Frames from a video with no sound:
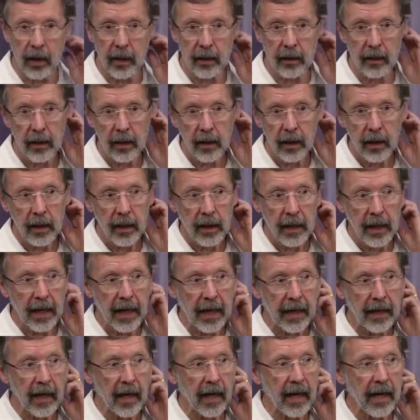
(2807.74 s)
and,
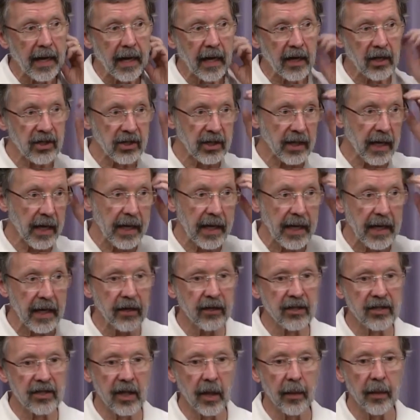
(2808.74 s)
and, I'll, and I'll say,
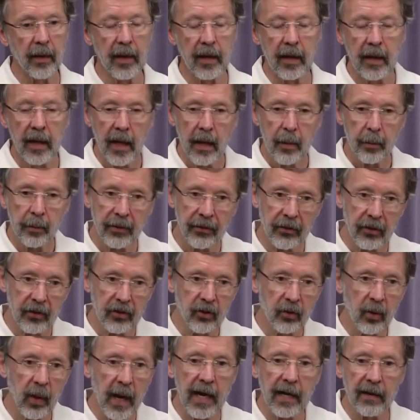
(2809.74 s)
here's something. But the
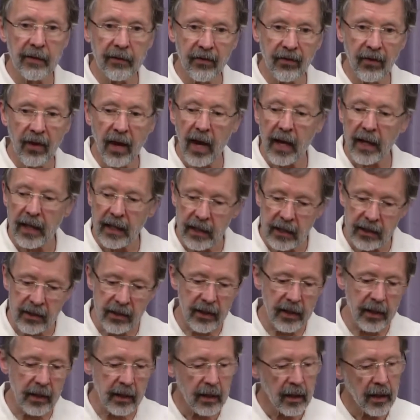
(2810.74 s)
train of thought is
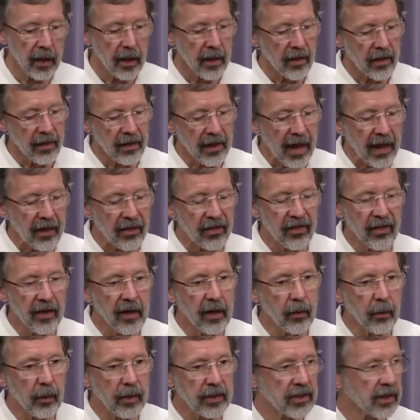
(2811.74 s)
that that
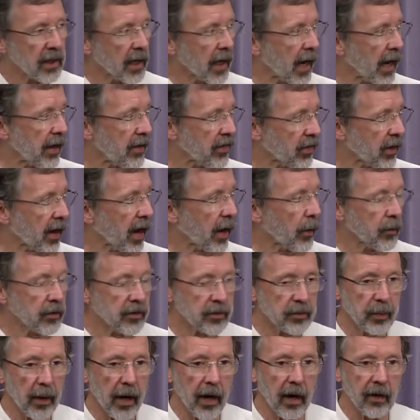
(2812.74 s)
thing which I thought
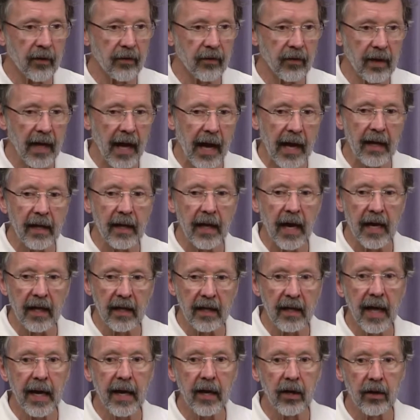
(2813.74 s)
was powerful, I, I
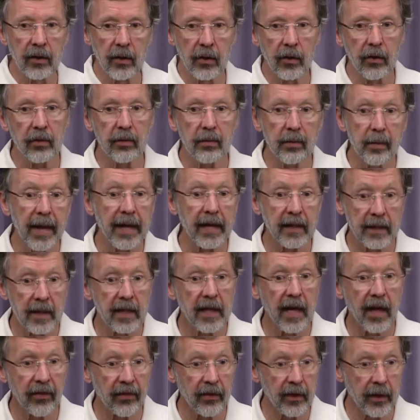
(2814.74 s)
later learned meant
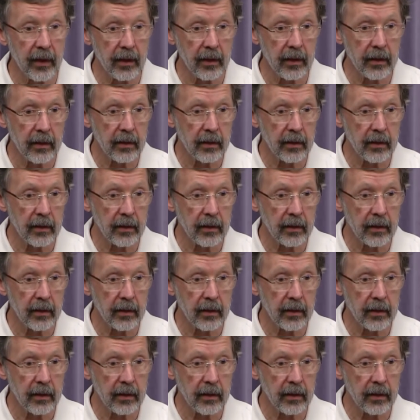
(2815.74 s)
nothing.